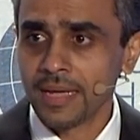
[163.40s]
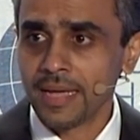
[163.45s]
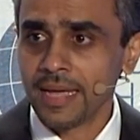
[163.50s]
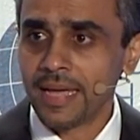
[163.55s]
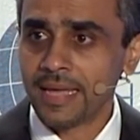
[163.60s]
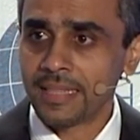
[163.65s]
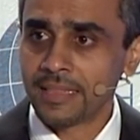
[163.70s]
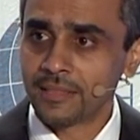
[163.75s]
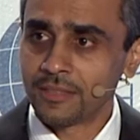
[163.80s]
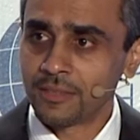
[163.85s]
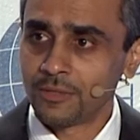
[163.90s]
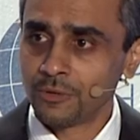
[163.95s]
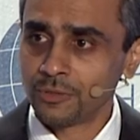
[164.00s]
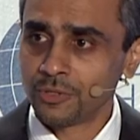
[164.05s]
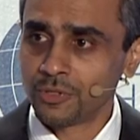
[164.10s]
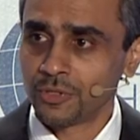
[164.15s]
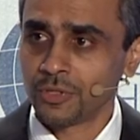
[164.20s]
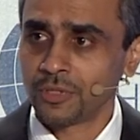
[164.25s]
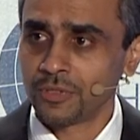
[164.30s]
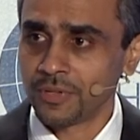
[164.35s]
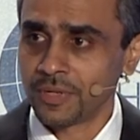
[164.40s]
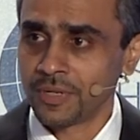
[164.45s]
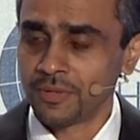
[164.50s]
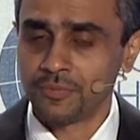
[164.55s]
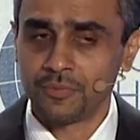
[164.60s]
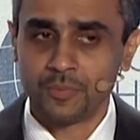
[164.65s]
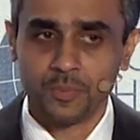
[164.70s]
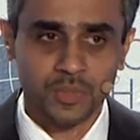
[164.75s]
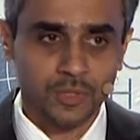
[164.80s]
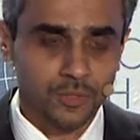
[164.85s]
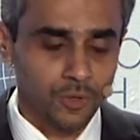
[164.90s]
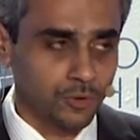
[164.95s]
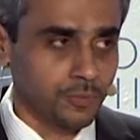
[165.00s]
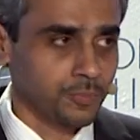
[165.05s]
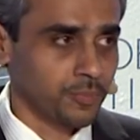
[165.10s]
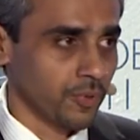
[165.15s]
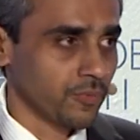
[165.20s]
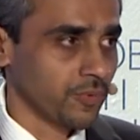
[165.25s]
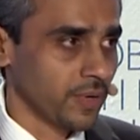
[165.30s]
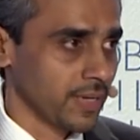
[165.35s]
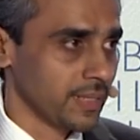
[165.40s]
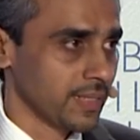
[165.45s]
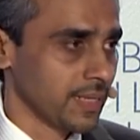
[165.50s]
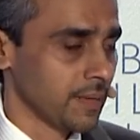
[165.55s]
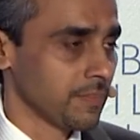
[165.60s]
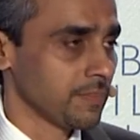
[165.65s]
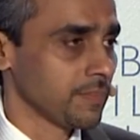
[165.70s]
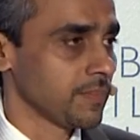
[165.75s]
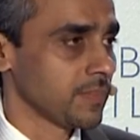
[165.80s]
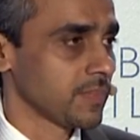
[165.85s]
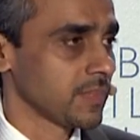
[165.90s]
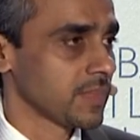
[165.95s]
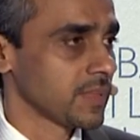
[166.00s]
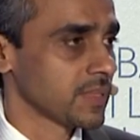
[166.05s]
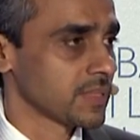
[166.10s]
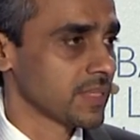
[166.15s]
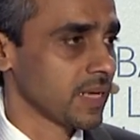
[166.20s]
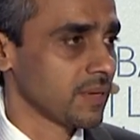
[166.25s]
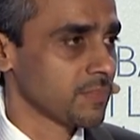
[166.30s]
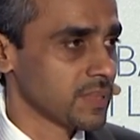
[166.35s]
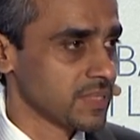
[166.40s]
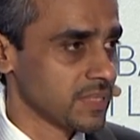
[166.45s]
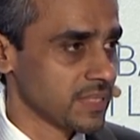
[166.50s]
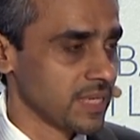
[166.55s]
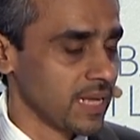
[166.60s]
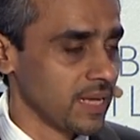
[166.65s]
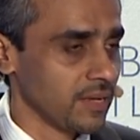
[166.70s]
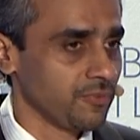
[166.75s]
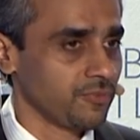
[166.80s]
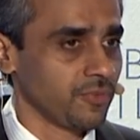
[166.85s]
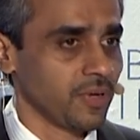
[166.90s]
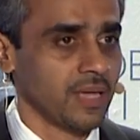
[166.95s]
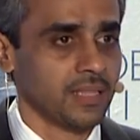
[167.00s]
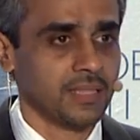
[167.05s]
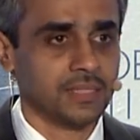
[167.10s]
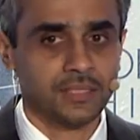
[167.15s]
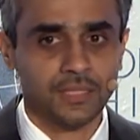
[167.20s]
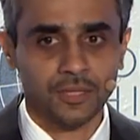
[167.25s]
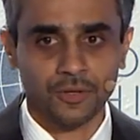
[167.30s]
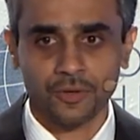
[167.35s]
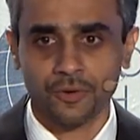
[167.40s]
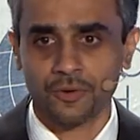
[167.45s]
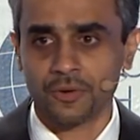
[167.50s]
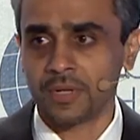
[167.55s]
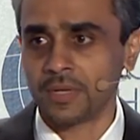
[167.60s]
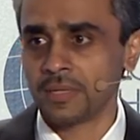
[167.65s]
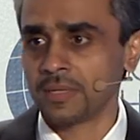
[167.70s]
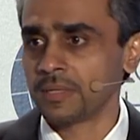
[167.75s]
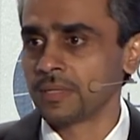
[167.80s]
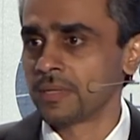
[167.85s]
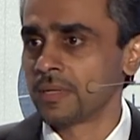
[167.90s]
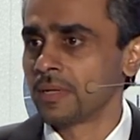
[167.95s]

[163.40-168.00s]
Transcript: And those children, if we don't provide them the cyber-safe and the security